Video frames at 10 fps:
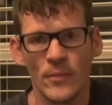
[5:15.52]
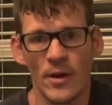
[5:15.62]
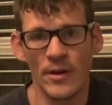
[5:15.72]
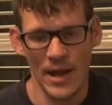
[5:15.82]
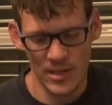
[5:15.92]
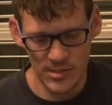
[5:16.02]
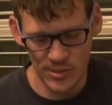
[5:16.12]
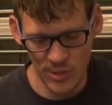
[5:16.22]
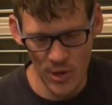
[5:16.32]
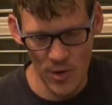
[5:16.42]
Alright,
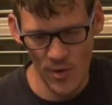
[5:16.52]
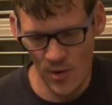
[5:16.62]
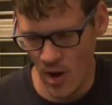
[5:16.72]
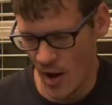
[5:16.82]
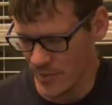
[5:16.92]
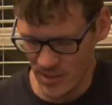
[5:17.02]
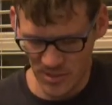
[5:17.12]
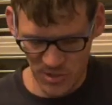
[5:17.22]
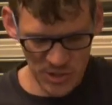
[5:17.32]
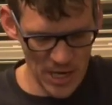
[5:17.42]
so on
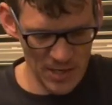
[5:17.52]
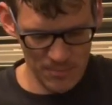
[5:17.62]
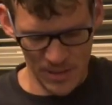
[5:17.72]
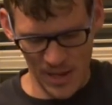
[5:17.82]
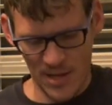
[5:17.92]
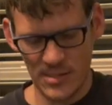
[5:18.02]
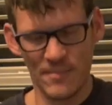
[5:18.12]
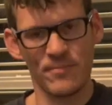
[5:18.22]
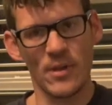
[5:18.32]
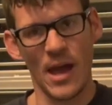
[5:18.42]
this jade plant,
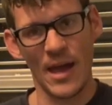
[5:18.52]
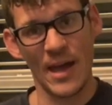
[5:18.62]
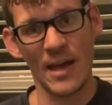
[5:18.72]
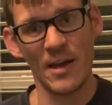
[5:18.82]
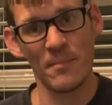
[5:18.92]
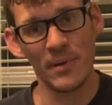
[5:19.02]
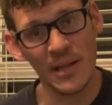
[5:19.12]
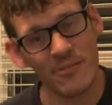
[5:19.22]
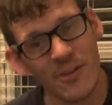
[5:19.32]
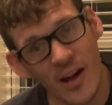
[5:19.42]

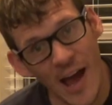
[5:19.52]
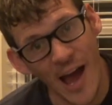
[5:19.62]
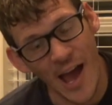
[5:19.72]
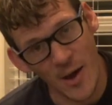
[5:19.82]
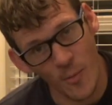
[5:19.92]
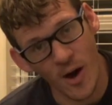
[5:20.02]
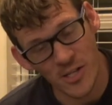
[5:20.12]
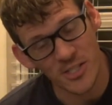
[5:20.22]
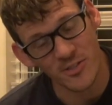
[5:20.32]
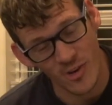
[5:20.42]
believe it or not, I
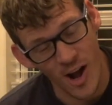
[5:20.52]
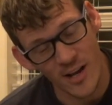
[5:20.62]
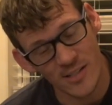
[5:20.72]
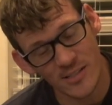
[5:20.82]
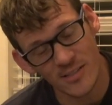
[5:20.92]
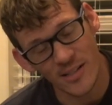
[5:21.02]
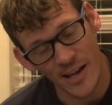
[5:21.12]
washed rocks.